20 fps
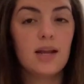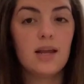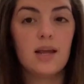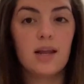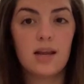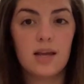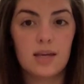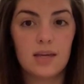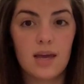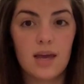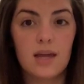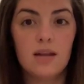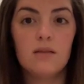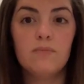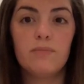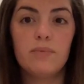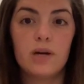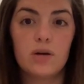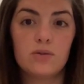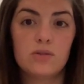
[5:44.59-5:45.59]
and again,
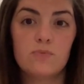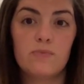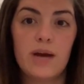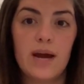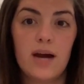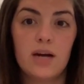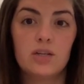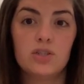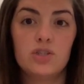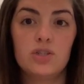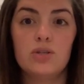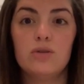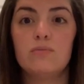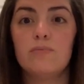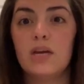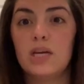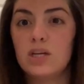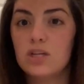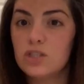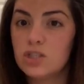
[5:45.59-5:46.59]
goes back to
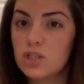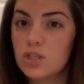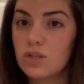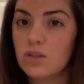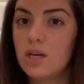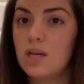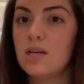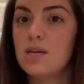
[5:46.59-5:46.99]
making sure that